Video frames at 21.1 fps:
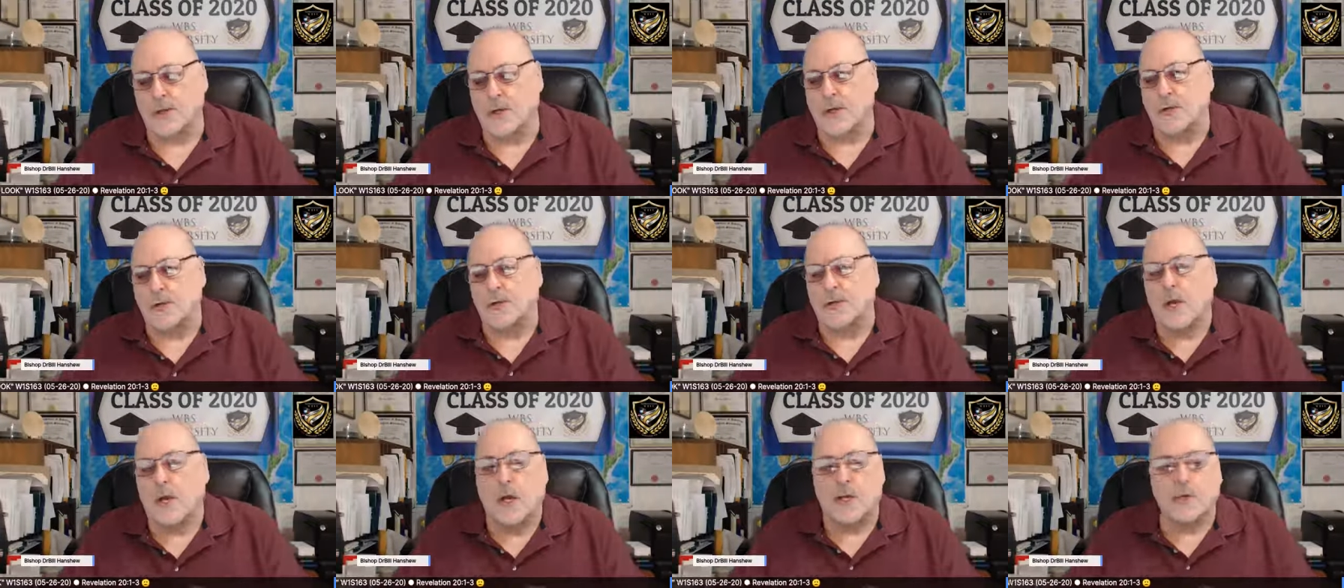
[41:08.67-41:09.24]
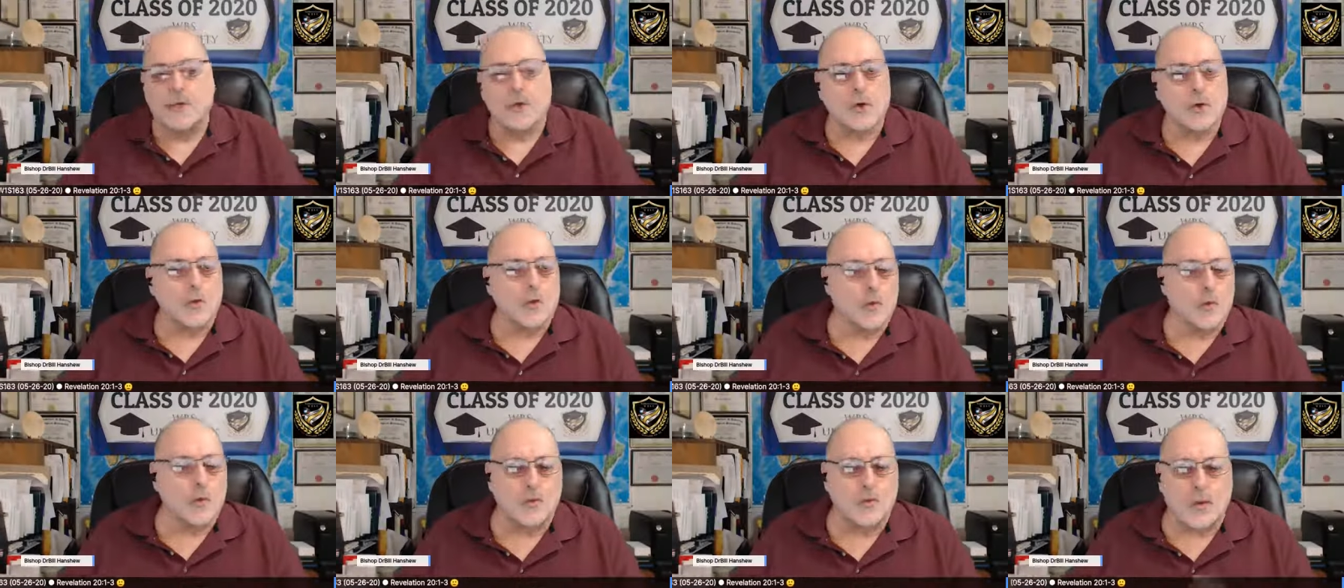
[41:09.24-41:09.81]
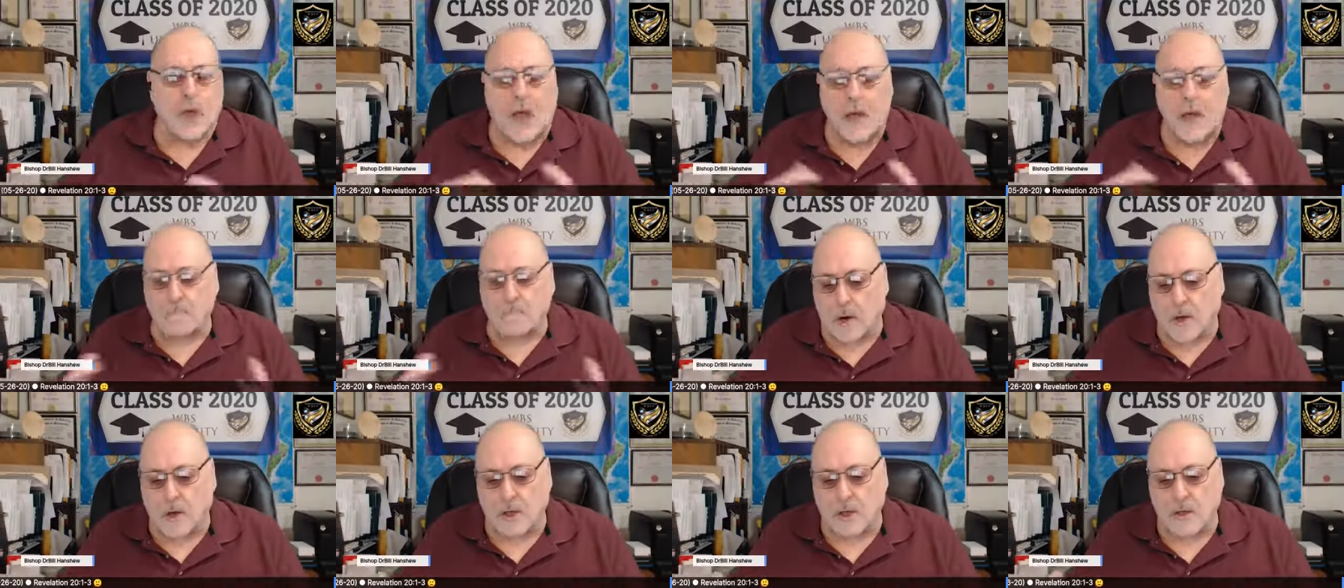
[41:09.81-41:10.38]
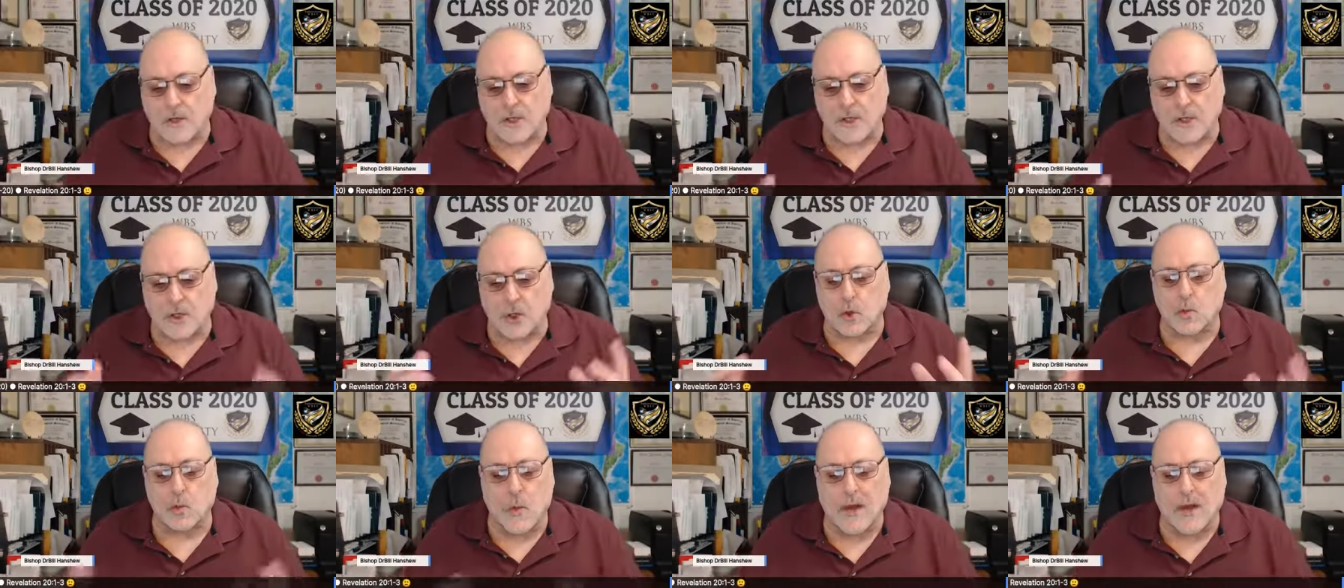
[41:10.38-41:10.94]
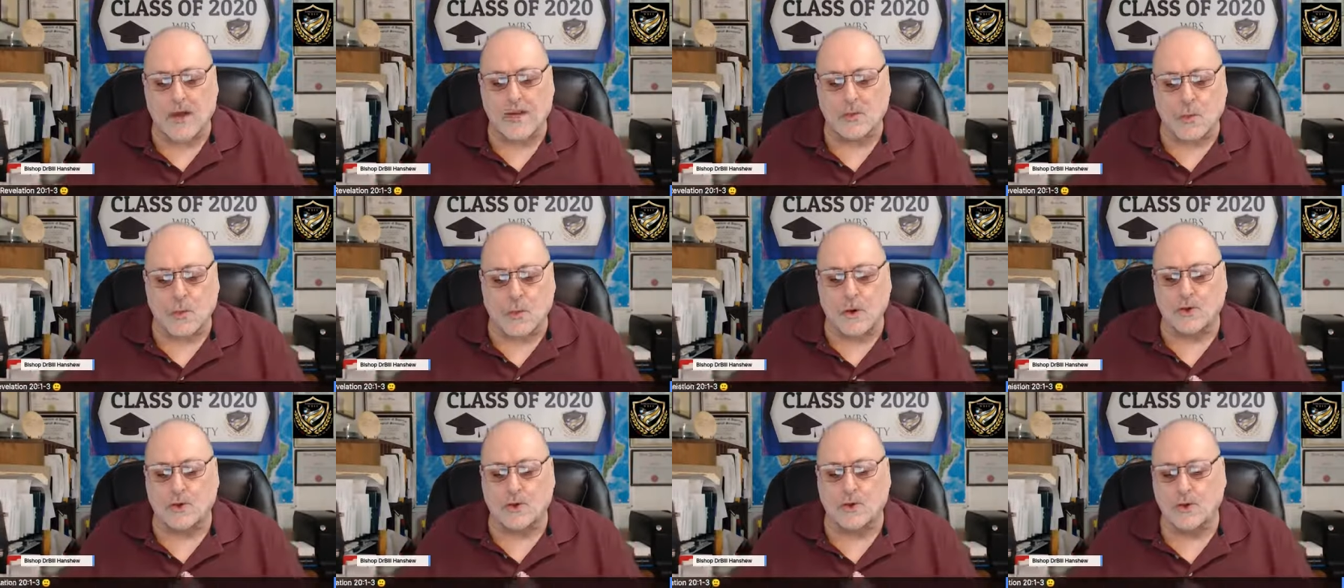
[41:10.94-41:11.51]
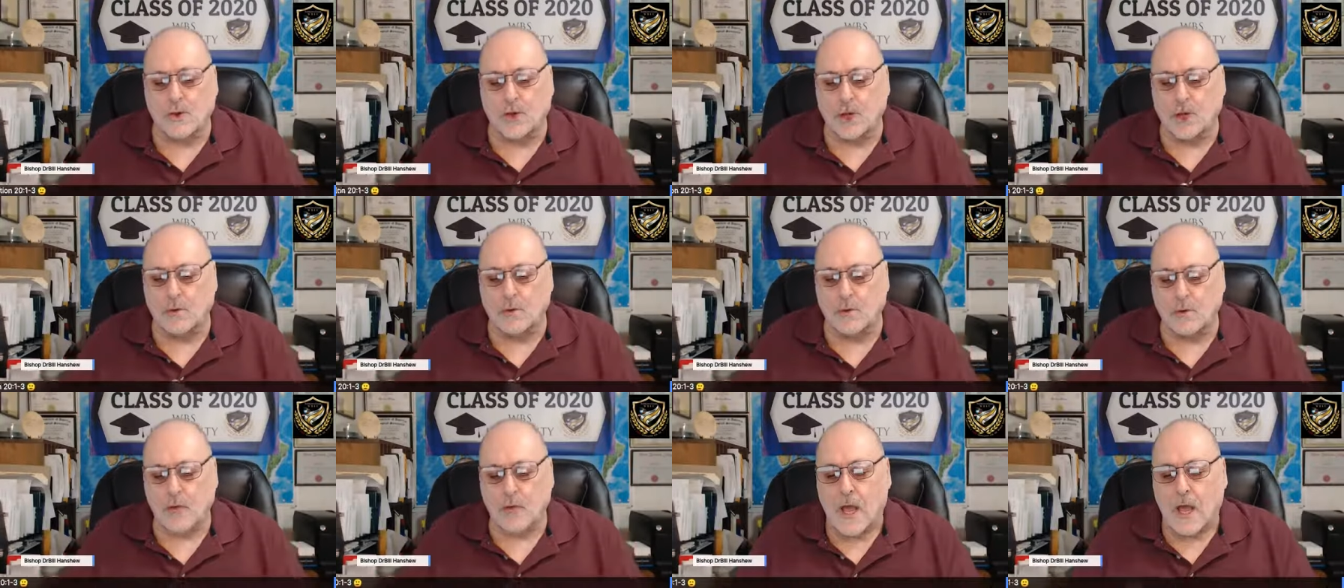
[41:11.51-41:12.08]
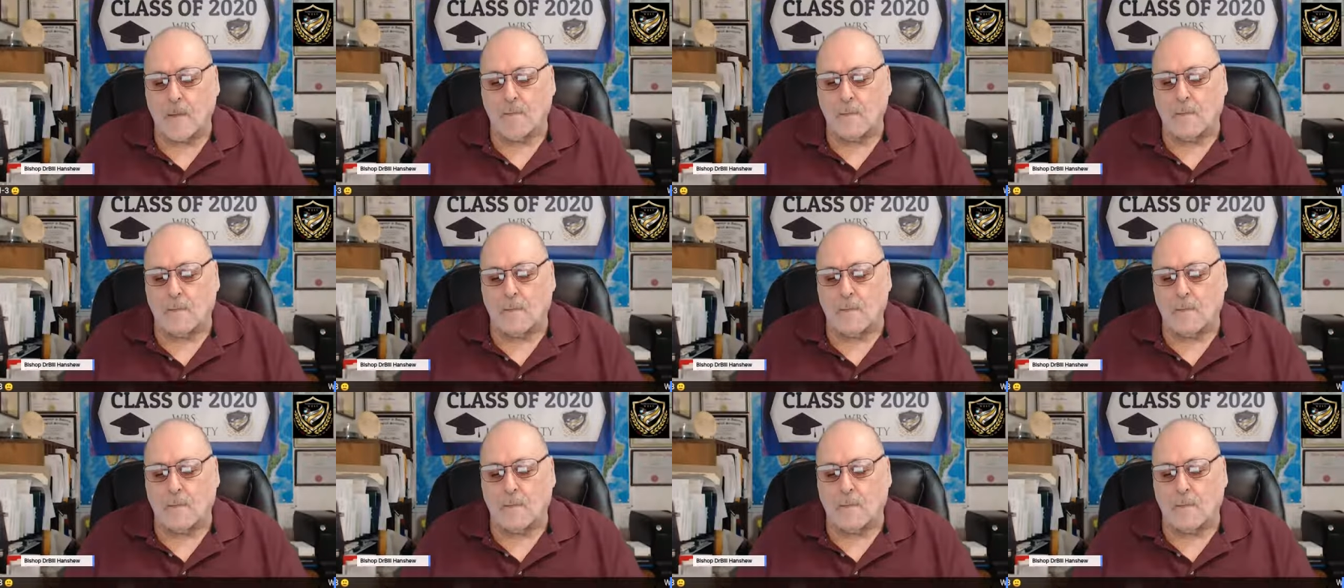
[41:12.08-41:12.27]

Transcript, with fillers: there's there's typologies, there's ways words are used.